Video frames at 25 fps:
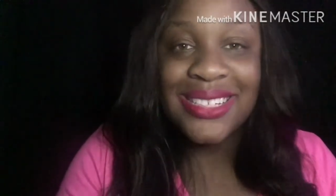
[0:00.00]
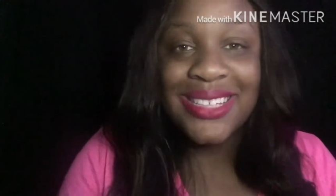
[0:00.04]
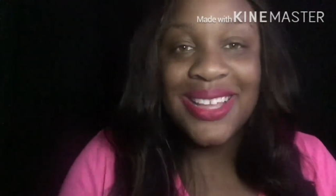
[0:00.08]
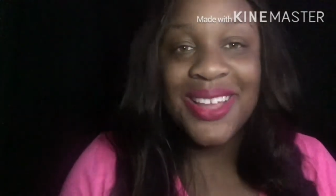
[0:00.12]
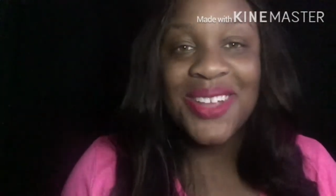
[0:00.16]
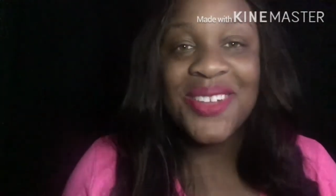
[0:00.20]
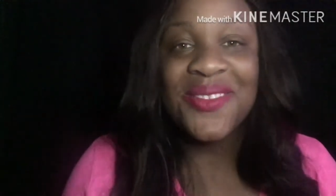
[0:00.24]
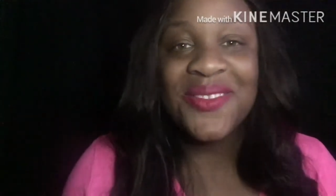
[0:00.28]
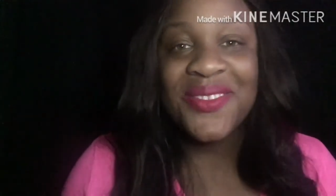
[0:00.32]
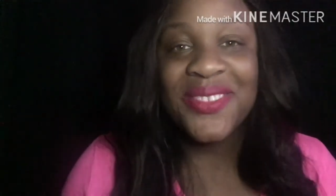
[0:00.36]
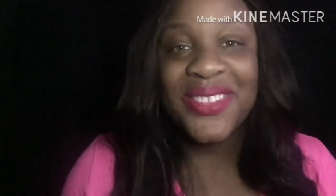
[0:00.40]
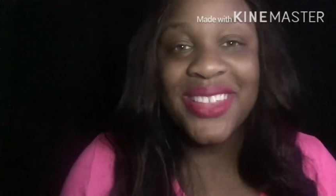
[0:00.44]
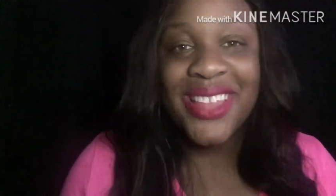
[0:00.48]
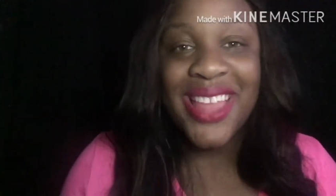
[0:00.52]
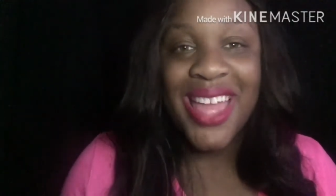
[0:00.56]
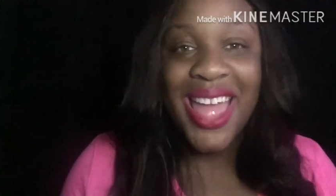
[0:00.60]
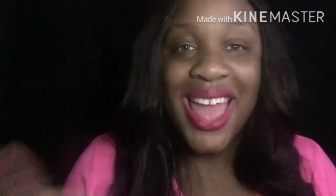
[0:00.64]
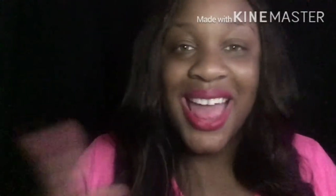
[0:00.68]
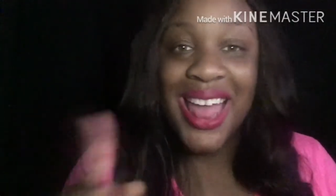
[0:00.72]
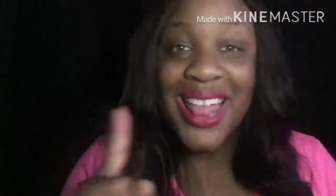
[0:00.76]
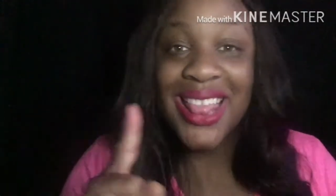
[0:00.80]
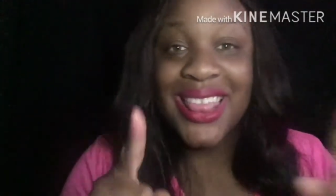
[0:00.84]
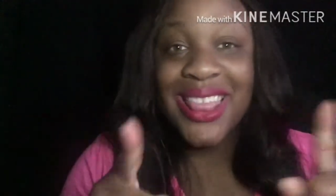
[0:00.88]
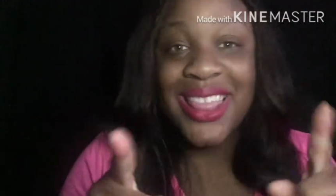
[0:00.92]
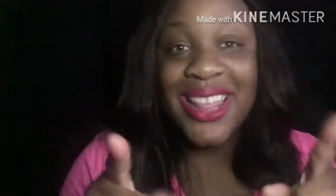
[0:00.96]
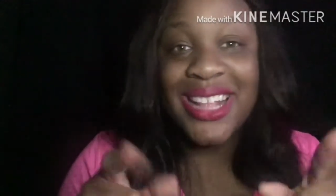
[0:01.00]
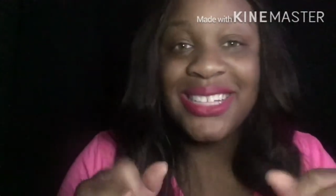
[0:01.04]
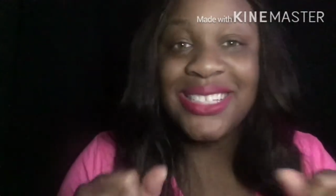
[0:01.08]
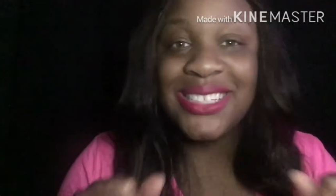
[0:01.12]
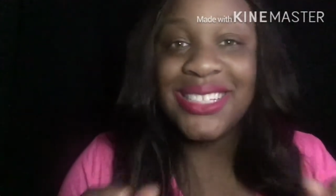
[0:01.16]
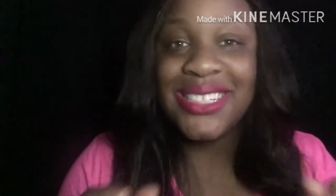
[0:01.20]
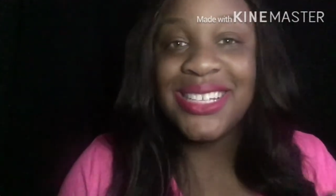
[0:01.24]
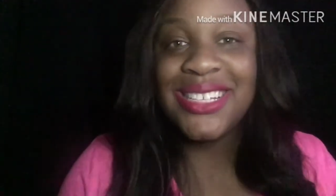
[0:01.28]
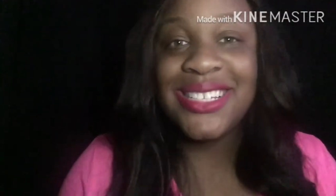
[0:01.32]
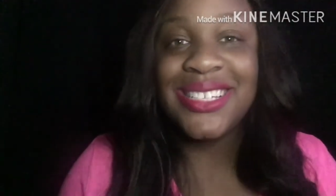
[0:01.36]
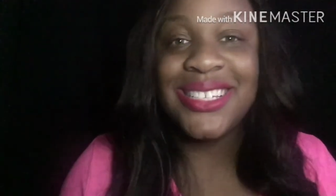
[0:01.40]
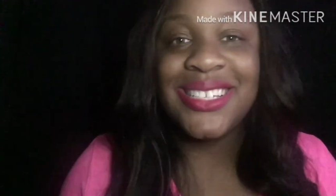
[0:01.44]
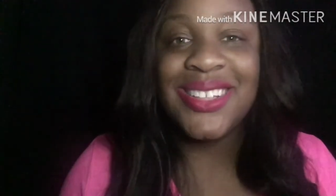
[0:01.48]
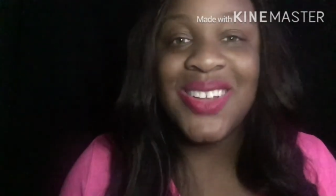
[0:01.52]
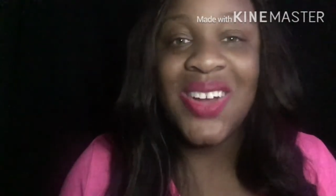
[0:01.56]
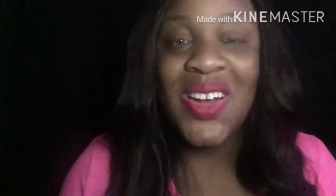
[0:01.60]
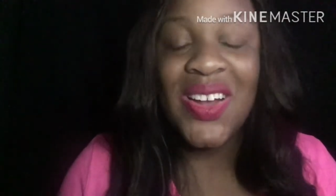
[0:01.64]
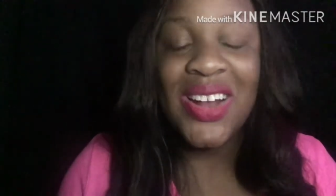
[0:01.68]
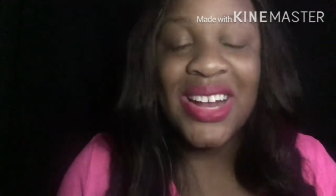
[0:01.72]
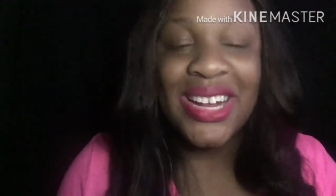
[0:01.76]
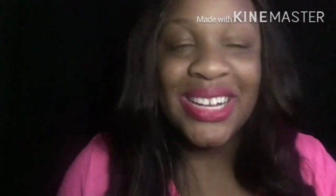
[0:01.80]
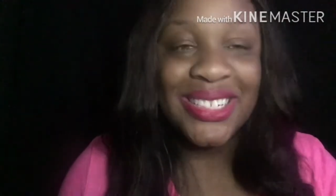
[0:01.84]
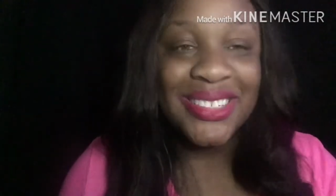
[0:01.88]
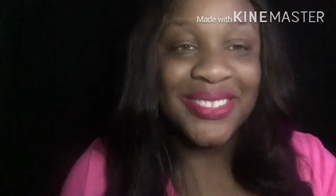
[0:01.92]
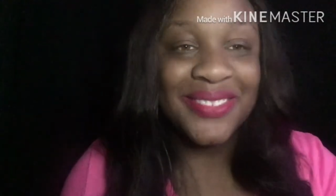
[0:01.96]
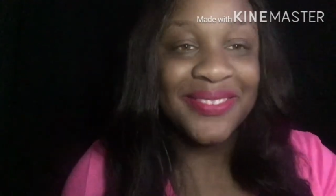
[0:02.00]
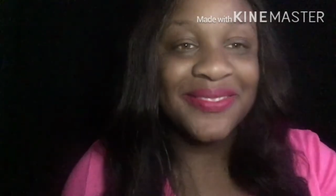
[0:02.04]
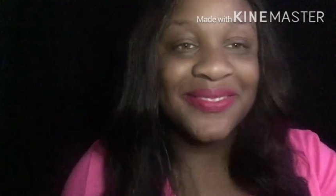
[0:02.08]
So let's get started.